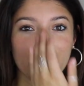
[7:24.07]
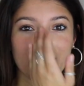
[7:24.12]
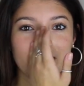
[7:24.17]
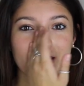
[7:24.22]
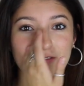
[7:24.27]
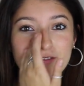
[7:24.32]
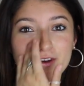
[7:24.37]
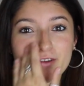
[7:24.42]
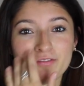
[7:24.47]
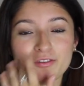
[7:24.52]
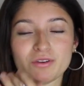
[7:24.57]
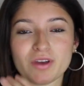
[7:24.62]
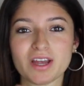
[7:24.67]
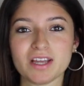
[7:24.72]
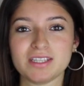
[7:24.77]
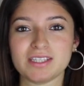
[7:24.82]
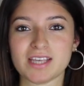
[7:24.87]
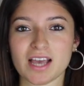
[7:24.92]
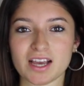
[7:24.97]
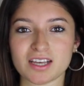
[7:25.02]
even if you
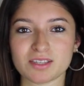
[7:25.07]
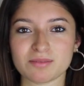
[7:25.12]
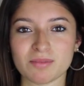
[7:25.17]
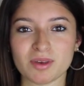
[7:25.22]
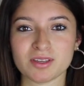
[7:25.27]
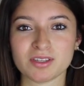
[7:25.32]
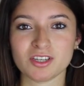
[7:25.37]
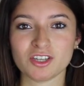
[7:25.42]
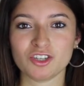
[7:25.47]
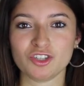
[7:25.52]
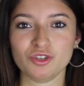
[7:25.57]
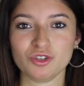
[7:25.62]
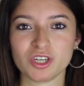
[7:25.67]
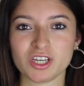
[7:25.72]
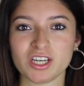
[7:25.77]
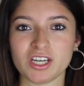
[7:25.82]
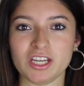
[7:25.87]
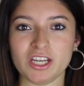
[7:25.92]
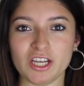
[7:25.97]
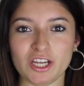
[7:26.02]
get a text message, you
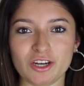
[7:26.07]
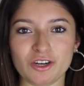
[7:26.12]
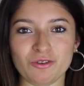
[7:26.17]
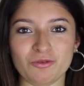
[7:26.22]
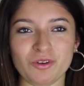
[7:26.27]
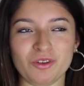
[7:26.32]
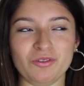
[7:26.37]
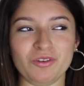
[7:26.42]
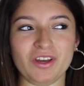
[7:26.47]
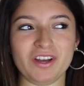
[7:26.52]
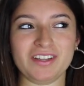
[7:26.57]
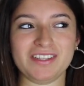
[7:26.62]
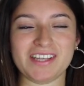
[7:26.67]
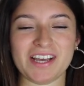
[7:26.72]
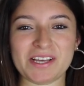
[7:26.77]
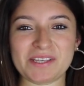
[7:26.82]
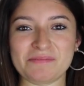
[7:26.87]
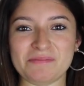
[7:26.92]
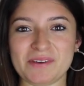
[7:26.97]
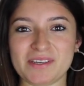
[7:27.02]
can hear when you get a
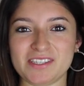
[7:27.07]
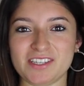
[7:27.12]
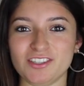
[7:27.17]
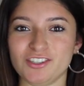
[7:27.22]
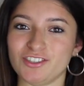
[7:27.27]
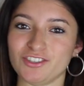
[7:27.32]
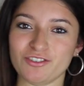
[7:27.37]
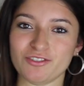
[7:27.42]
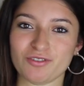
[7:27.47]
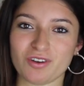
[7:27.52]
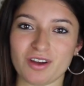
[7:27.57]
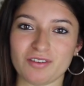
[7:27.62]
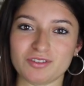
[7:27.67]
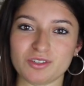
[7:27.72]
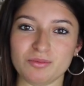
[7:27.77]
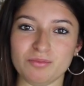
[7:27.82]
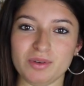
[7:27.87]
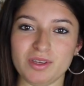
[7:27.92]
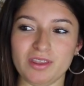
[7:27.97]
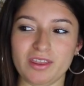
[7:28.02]
text message and you don't have
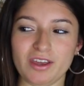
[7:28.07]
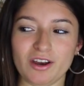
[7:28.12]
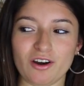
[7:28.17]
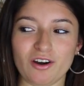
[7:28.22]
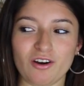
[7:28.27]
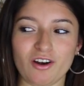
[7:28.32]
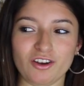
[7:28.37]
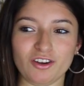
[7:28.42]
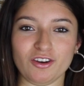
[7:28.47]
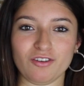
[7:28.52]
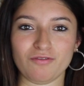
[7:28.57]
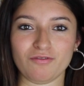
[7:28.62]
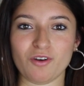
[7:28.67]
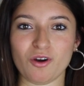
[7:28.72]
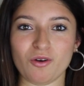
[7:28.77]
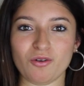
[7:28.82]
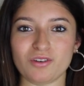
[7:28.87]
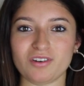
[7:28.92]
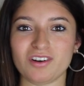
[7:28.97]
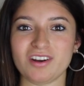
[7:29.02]
to be there on your
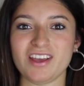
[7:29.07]
phone.